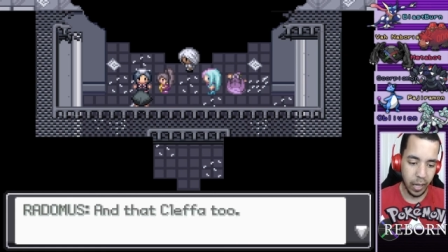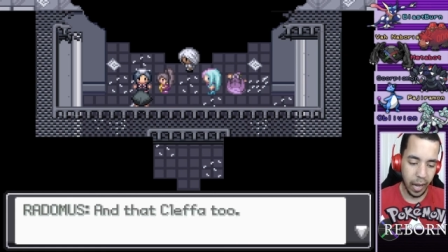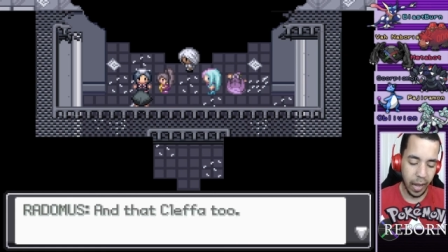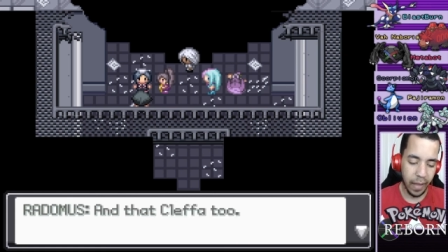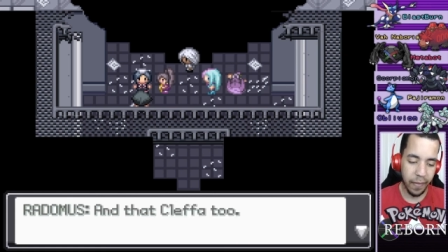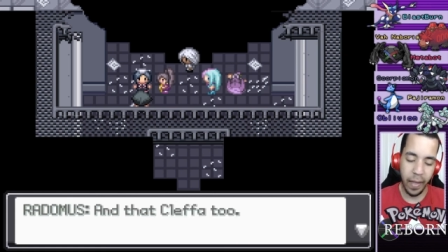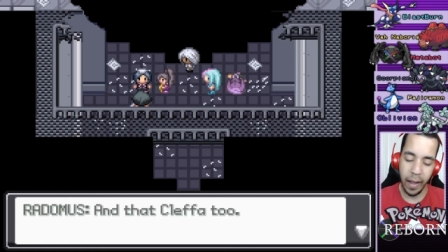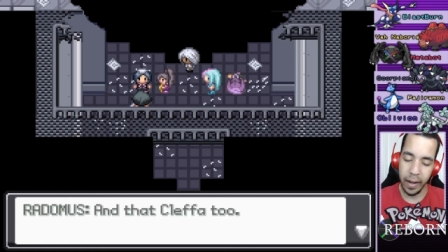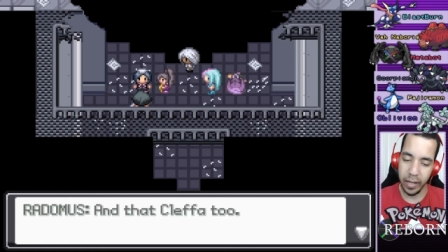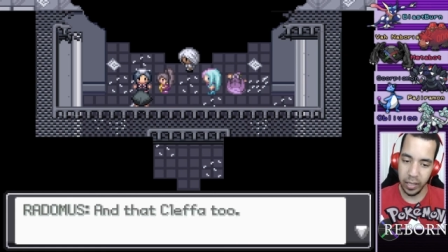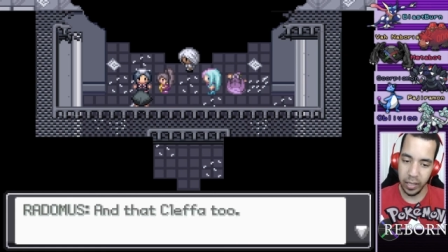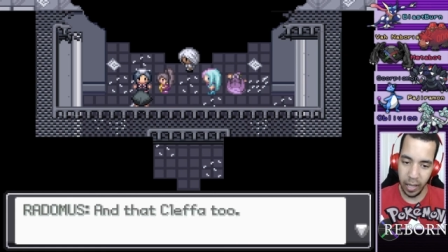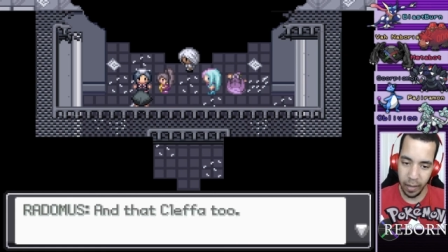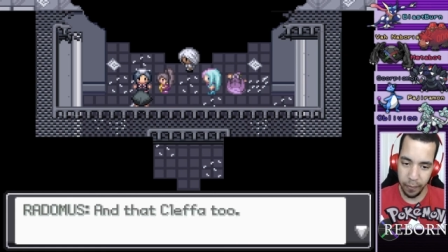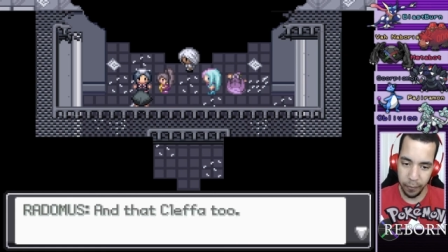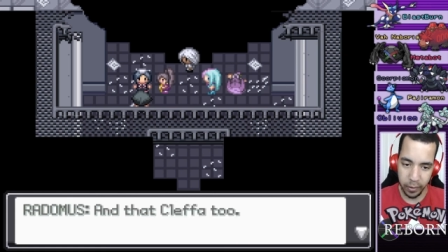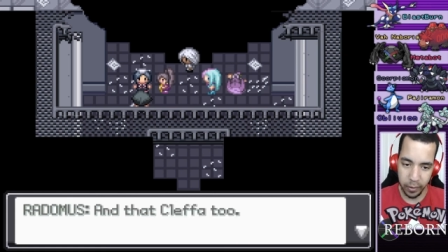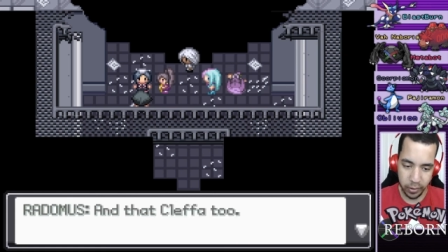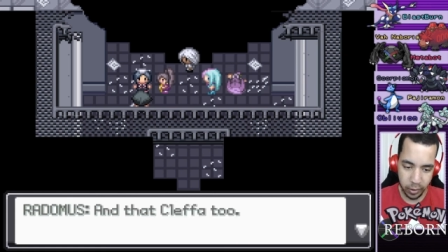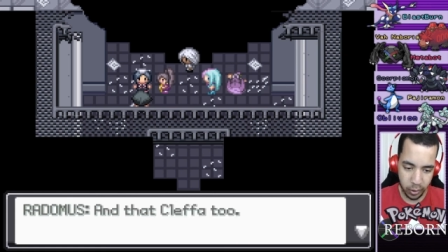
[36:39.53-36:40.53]
And that
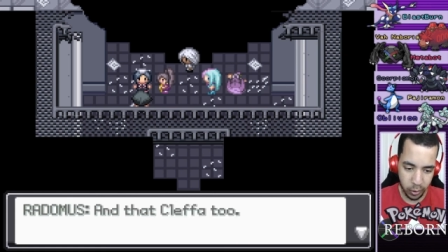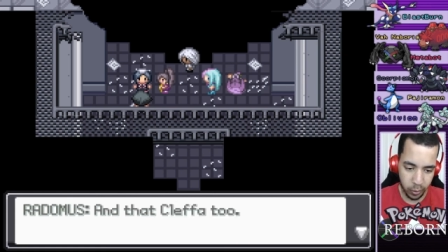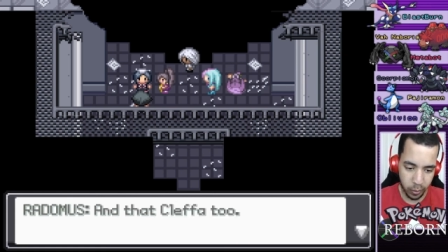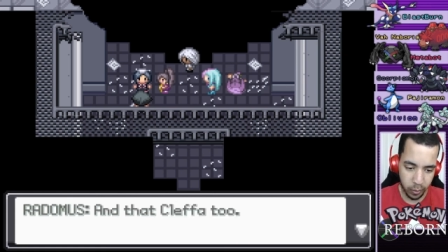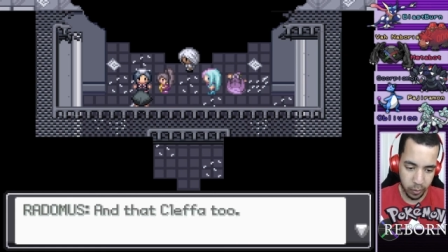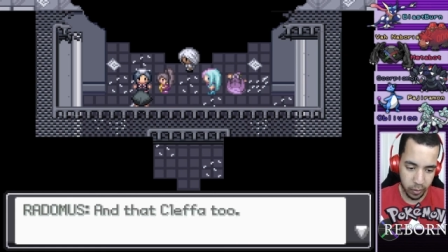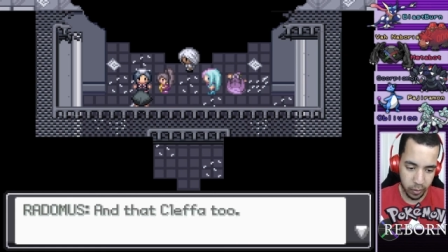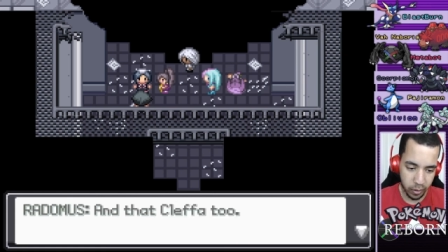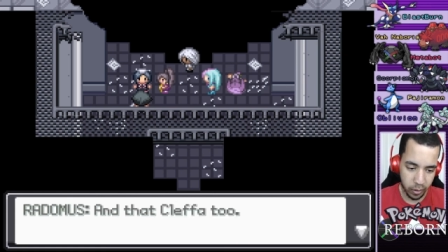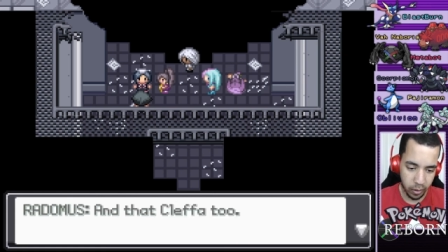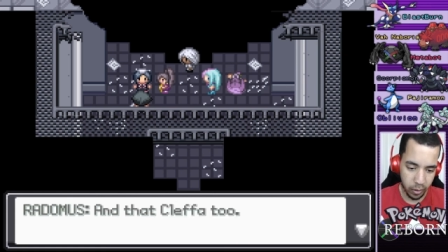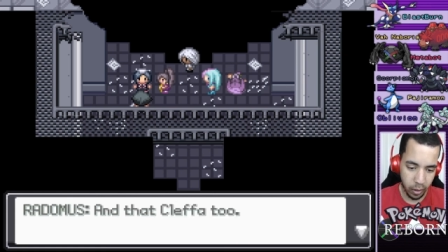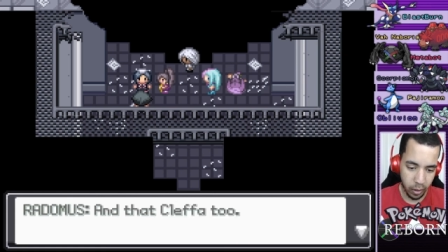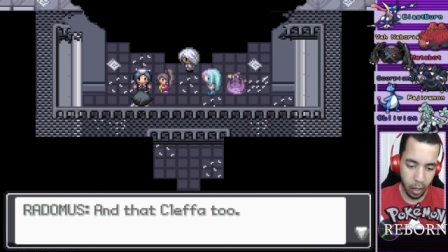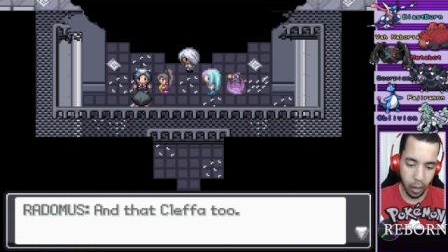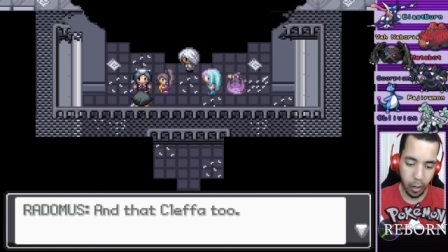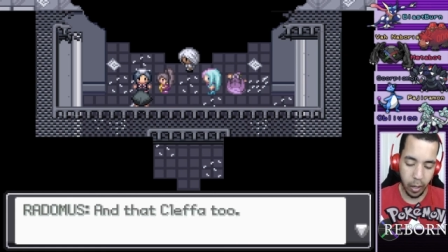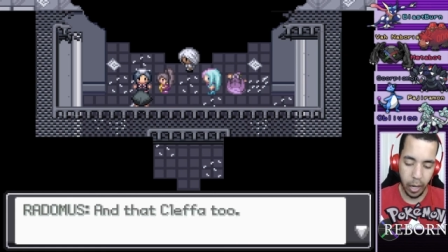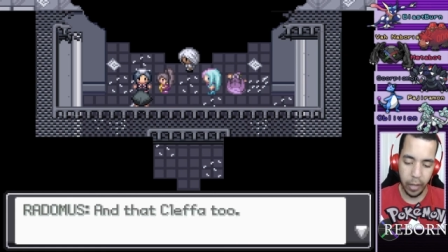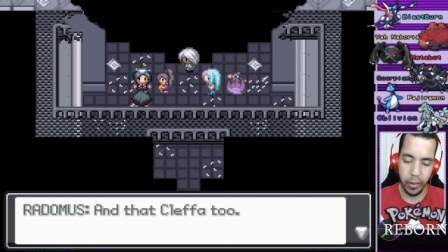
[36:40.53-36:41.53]
Cleffa too.
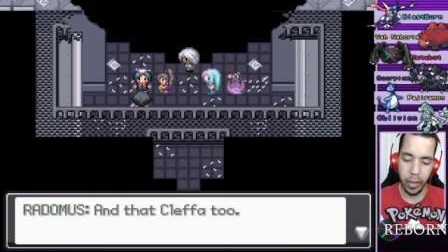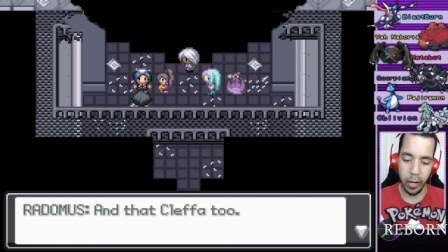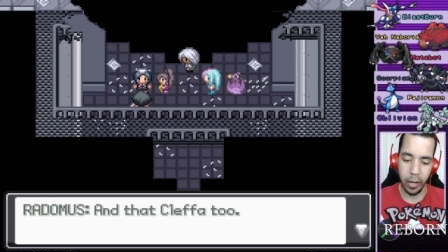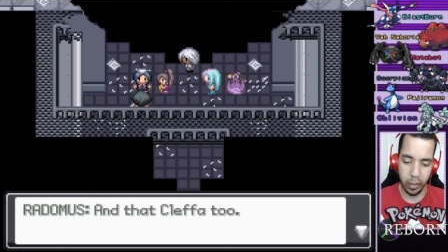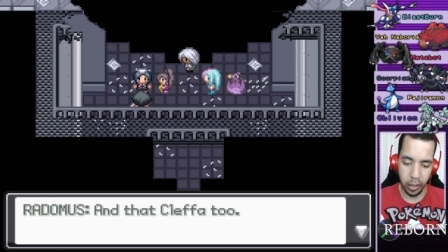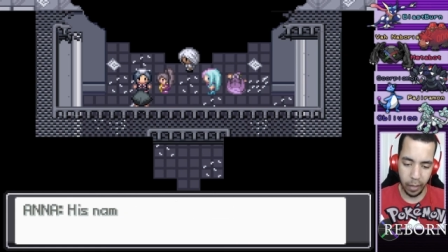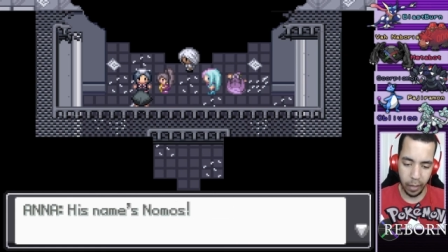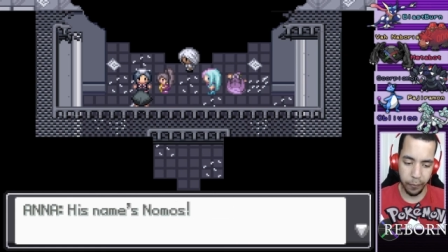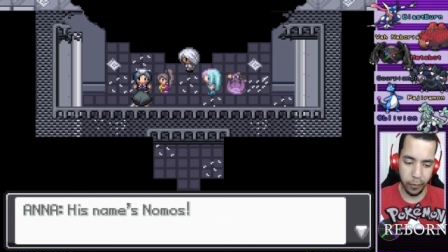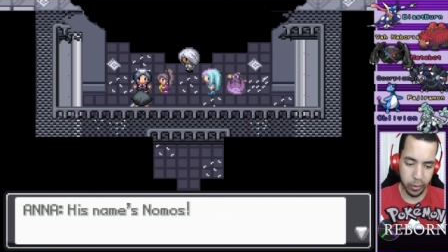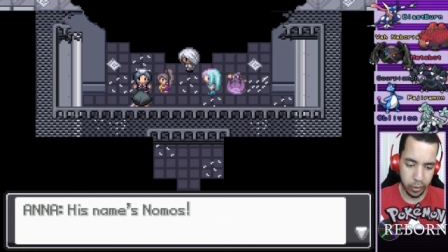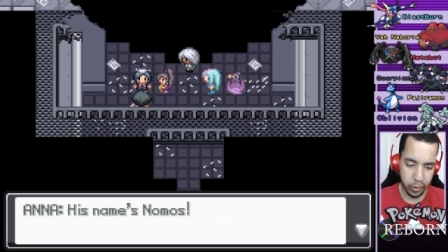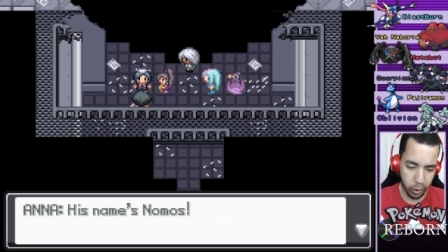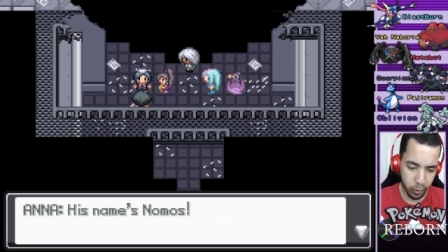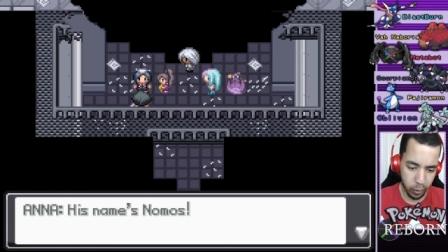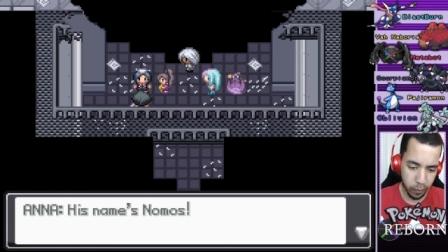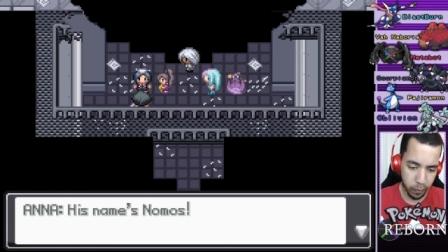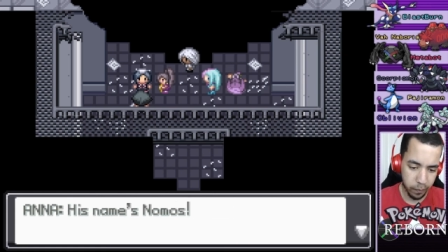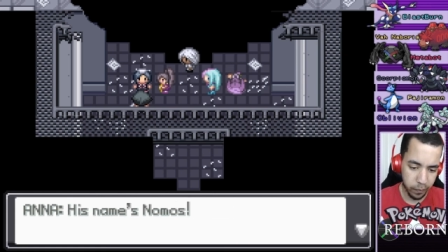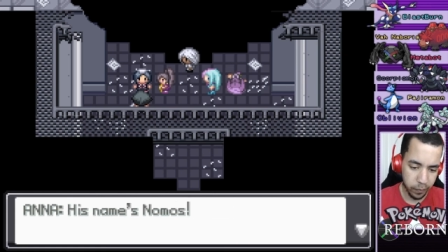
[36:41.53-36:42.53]
Oh, and that Cleffa
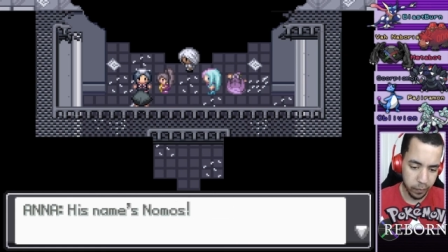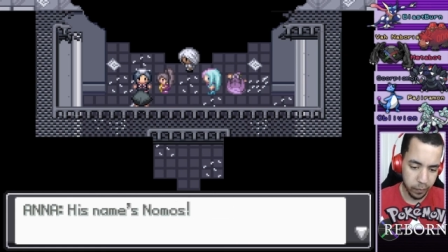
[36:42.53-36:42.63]
too.